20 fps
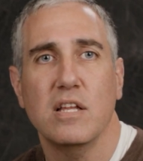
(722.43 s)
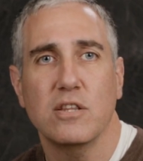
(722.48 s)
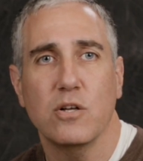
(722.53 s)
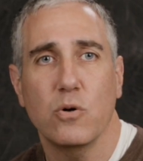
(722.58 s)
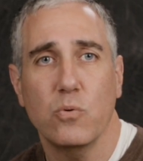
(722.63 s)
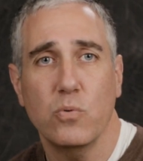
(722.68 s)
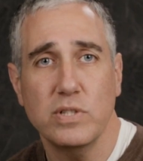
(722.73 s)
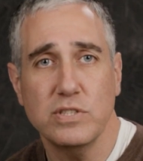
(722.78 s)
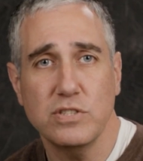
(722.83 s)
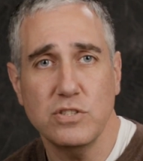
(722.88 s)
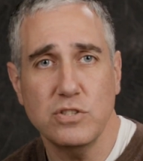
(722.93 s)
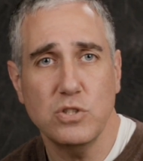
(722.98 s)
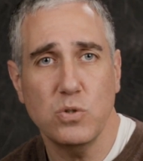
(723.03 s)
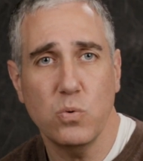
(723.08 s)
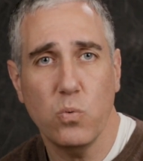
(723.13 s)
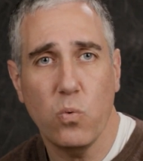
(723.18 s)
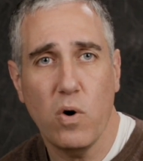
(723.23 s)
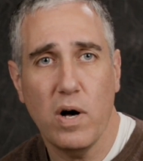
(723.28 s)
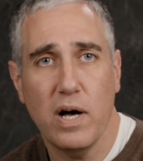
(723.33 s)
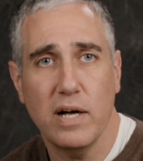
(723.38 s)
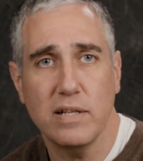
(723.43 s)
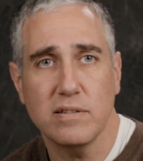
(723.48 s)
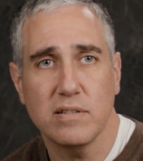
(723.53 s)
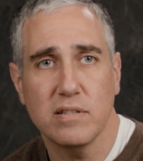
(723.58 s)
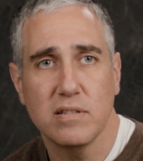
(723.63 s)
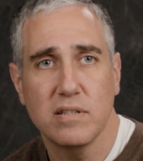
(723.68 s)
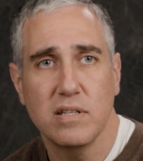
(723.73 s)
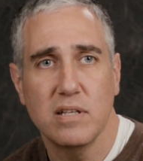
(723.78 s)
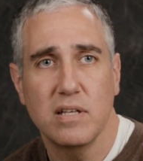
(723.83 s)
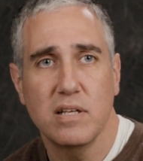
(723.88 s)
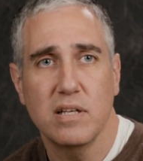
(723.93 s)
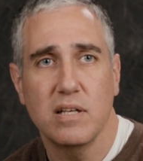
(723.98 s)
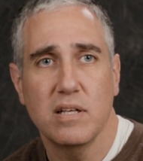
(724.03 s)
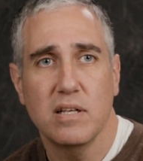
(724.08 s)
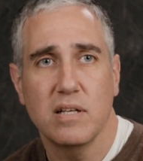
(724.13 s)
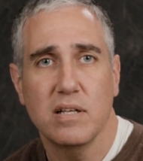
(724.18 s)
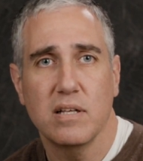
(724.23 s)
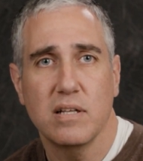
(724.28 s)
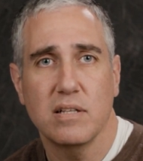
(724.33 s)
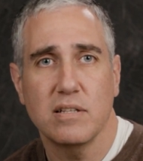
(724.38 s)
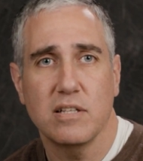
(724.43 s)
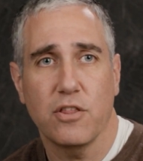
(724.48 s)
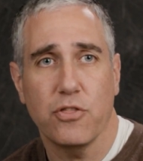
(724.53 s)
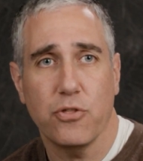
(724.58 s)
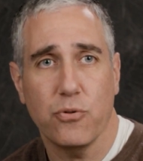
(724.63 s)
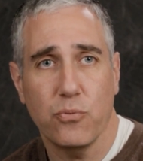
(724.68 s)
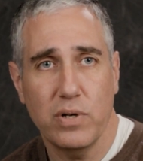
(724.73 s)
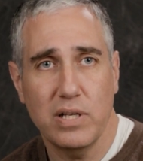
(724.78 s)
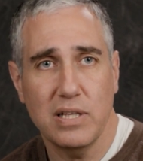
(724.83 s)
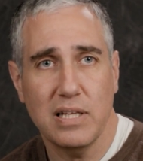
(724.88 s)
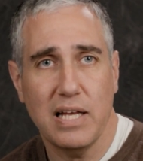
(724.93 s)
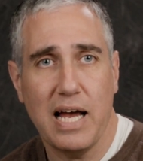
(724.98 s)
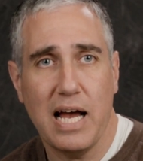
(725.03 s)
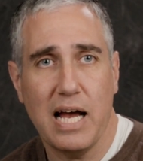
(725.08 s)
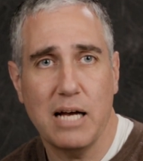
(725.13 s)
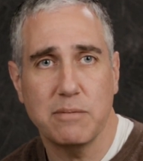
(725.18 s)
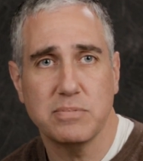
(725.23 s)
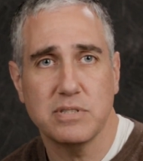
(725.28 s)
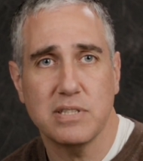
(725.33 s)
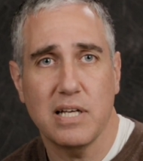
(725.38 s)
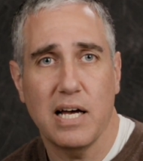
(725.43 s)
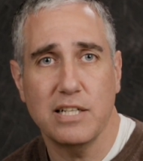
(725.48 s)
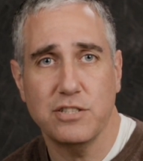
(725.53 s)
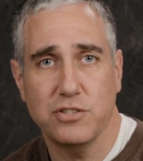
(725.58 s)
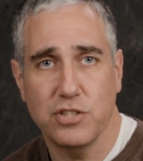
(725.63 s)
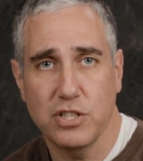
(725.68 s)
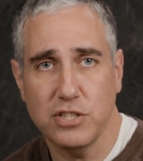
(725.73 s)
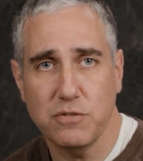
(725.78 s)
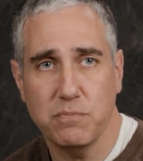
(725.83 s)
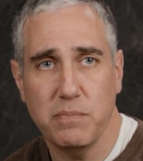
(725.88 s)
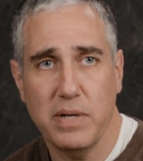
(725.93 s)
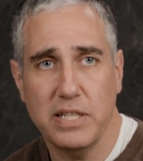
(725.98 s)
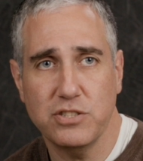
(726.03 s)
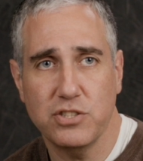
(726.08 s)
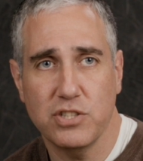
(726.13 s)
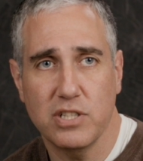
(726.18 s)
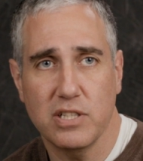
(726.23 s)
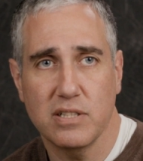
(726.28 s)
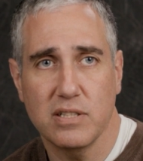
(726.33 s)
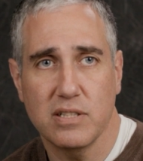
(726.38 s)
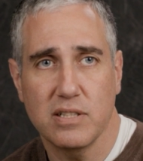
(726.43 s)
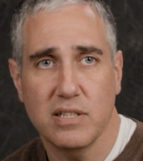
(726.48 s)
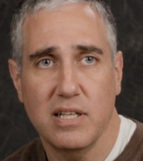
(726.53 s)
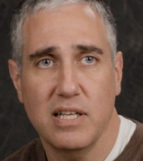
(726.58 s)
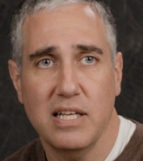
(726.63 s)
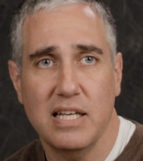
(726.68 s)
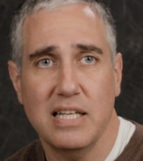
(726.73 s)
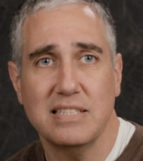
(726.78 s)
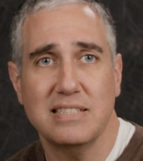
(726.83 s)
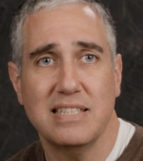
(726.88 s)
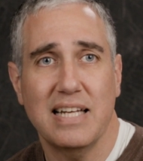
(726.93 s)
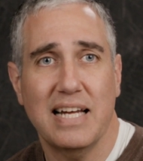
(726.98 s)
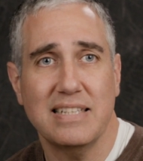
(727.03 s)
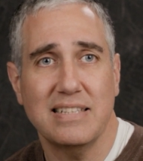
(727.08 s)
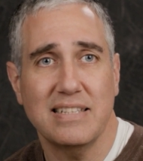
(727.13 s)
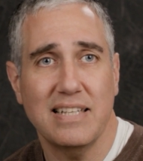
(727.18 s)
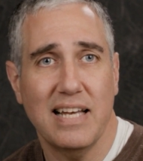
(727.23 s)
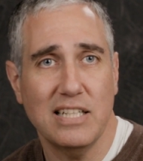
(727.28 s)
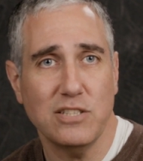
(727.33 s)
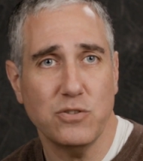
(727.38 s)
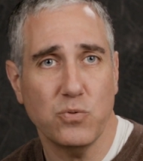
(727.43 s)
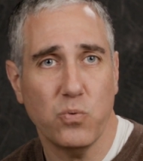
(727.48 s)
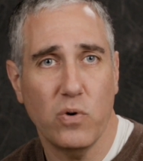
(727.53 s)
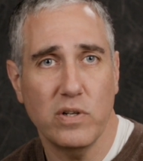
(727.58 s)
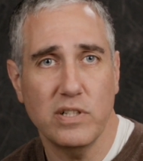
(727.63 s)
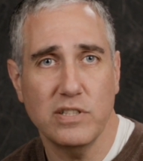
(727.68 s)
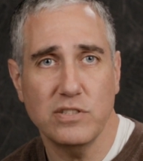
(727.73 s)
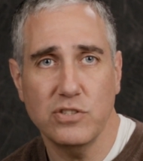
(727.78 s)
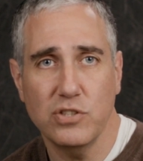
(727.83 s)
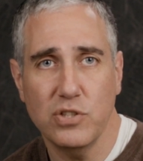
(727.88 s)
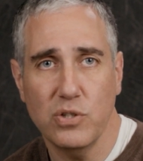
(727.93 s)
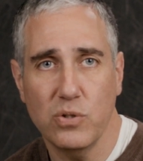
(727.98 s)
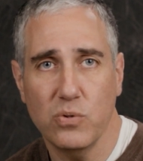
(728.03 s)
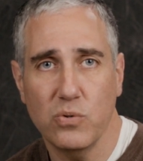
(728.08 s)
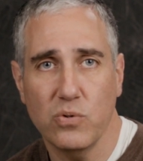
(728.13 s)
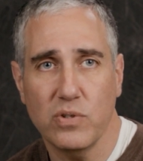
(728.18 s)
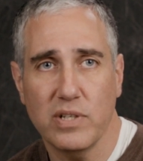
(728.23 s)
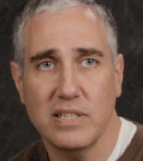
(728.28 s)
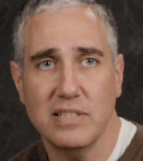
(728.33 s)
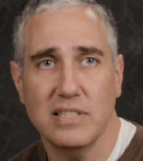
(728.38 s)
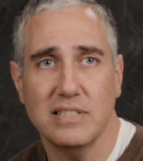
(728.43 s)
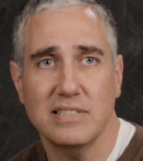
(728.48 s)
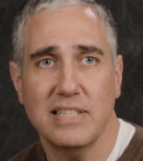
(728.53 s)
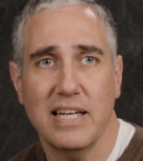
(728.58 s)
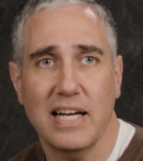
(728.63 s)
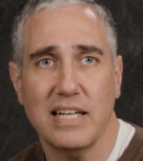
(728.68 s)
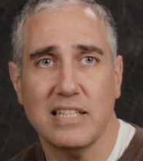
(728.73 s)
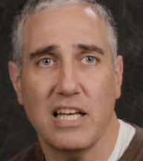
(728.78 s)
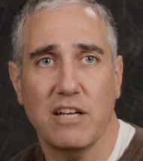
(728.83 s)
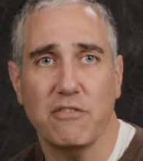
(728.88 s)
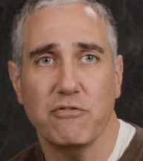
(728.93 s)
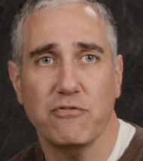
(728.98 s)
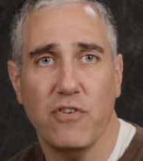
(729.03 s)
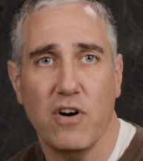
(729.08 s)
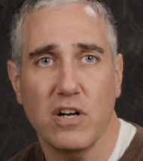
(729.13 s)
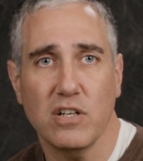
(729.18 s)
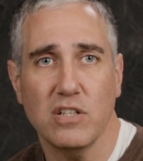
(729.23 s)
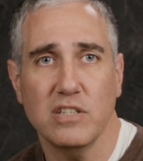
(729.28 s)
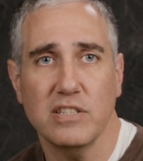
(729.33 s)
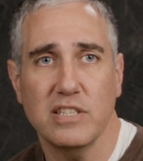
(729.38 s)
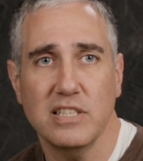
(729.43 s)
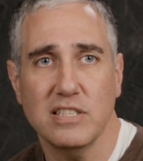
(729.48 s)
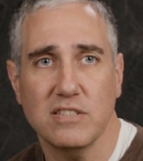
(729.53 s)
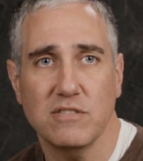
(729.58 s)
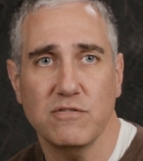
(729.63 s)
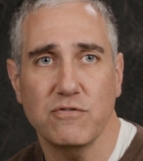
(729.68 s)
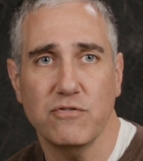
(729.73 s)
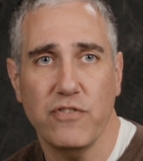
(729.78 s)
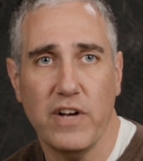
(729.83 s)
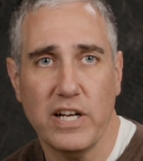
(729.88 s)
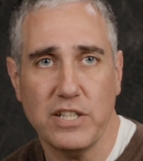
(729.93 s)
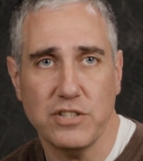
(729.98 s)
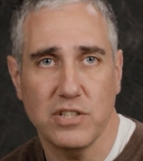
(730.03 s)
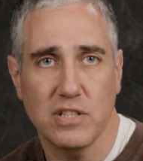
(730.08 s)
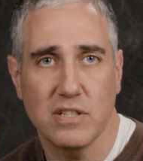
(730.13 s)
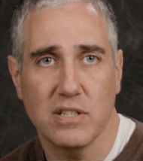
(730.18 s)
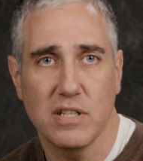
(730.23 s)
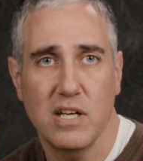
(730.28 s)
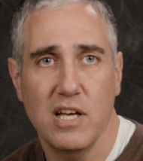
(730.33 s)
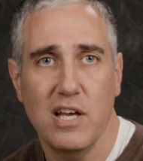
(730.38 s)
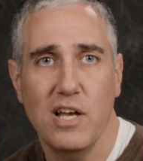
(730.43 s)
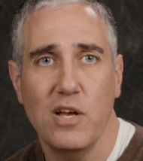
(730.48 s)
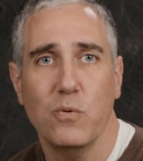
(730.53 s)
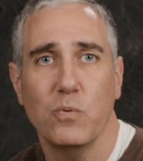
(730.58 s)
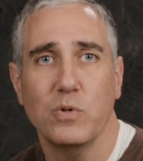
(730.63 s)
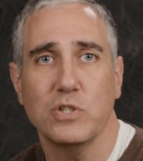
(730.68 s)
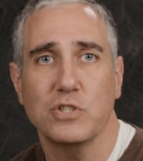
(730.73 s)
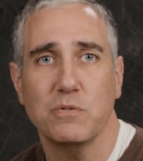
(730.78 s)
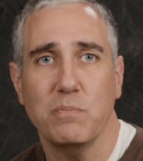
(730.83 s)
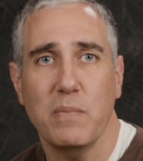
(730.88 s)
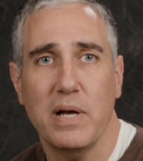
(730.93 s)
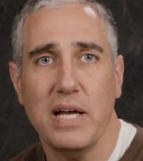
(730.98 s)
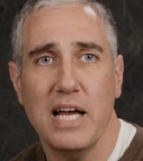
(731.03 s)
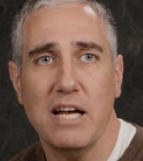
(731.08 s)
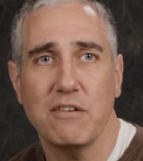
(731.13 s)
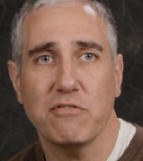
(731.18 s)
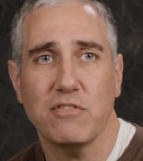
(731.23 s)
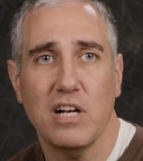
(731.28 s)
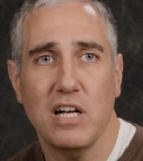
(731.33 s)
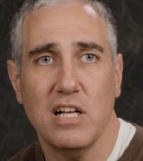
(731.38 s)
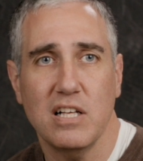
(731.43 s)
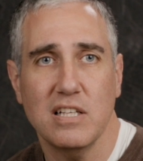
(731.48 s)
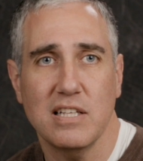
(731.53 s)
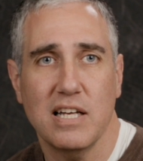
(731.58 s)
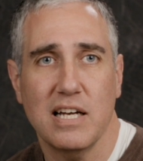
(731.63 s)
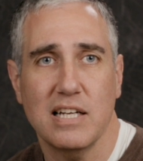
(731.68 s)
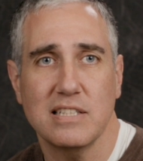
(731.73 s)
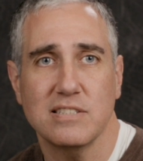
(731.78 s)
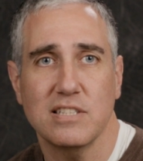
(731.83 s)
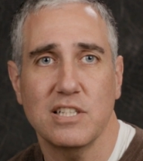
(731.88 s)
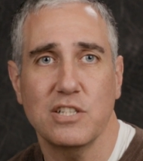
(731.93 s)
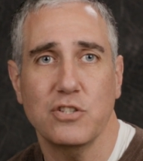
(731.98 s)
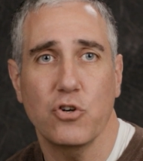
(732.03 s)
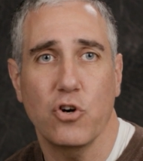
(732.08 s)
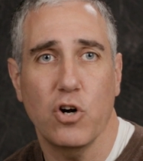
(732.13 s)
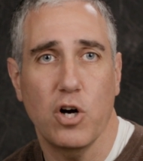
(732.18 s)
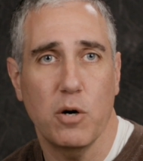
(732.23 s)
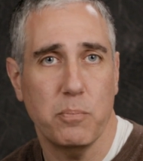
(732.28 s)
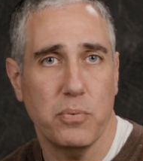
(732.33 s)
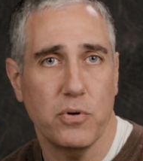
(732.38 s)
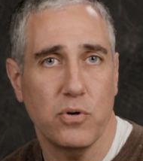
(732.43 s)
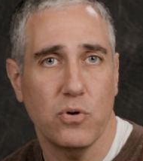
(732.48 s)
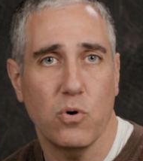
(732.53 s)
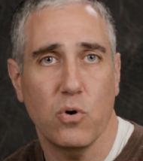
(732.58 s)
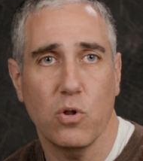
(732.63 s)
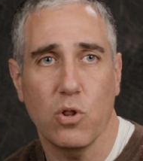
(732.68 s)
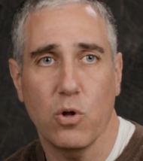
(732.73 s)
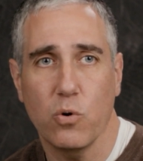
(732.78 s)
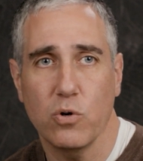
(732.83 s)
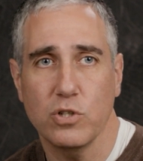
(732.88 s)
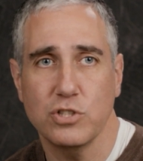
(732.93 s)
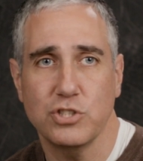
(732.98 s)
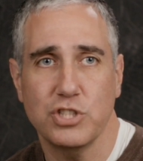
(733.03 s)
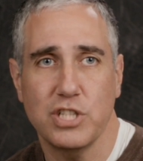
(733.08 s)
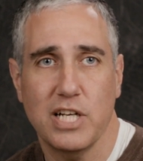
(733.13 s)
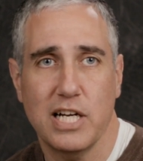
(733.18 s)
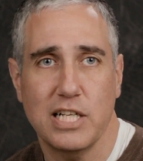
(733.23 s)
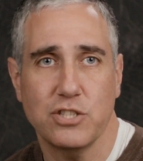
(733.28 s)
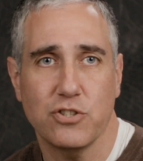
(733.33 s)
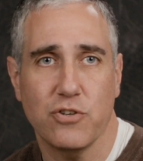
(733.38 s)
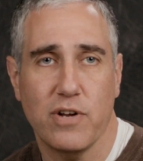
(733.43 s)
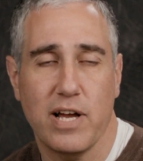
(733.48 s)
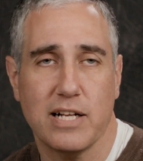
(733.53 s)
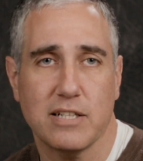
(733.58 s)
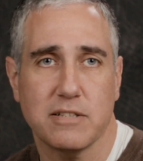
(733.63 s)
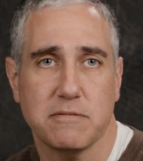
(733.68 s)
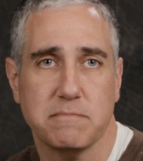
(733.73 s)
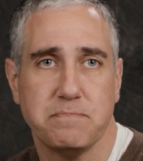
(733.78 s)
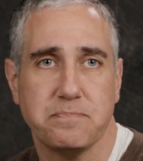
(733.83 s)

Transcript: The reason you want the three labs I just mentioned is that test 1 and 2 can detect a fungal yeast infection which may have colonized in your upper or lower GI tract.